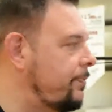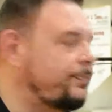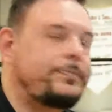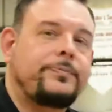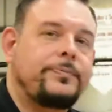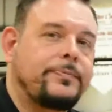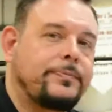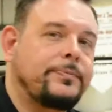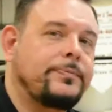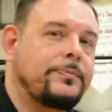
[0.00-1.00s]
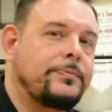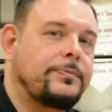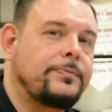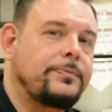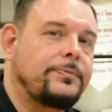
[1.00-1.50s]

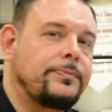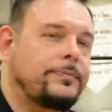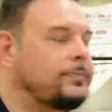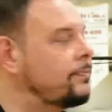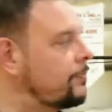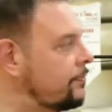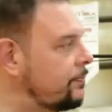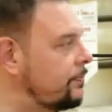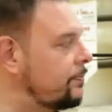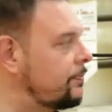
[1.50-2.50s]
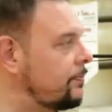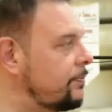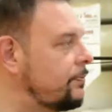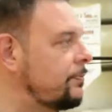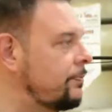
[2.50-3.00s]

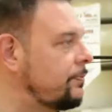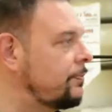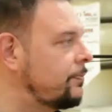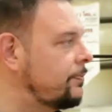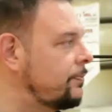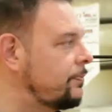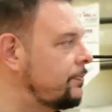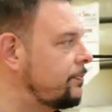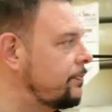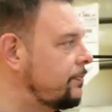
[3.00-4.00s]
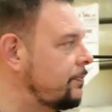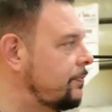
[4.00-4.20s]
The person shown says nothing.